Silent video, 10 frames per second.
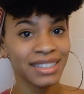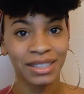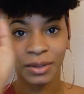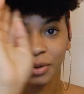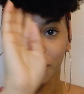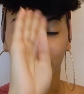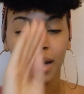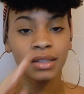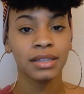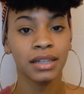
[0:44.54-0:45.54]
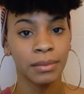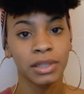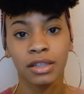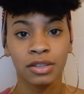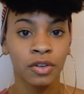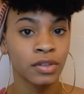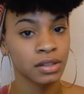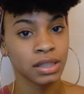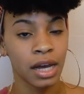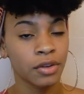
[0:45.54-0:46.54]
This is so cool. Honestly, clip-ins are so
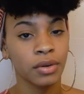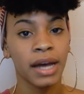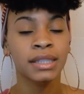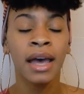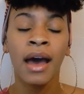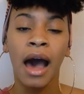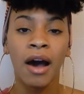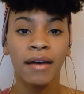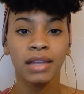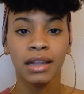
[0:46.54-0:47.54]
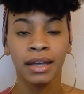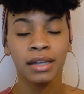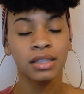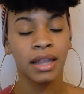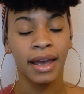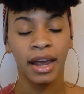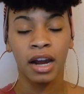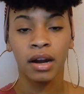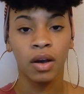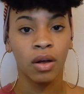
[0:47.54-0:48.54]
versatile, you guys. I'll have the link to the
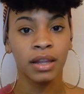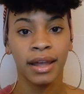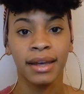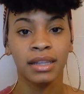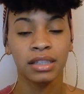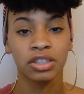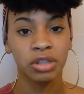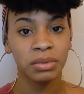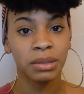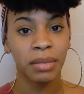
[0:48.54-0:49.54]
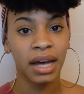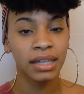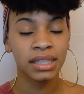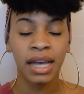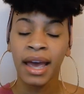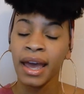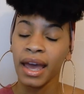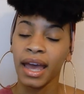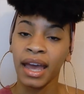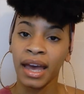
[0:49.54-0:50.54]
hair and all of that in the description box.
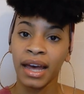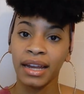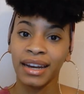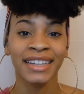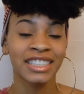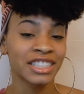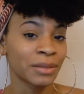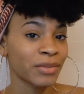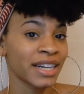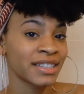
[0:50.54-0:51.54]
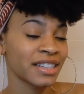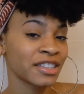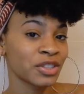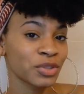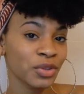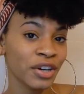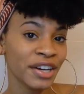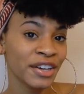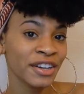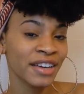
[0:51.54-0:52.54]
And let's jump right into the
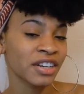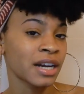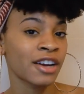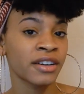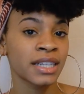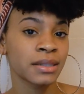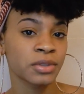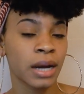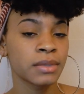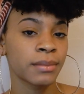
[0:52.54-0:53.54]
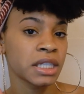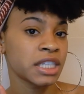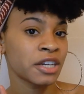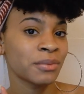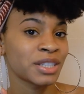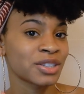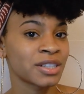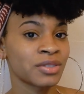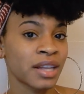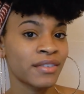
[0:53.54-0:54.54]
tutorial. If you're not already subscribed to my channel, be sure
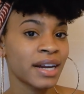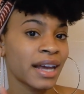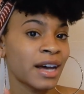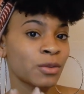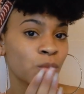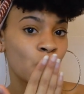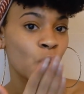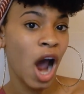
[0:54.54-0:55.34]
to do that right now.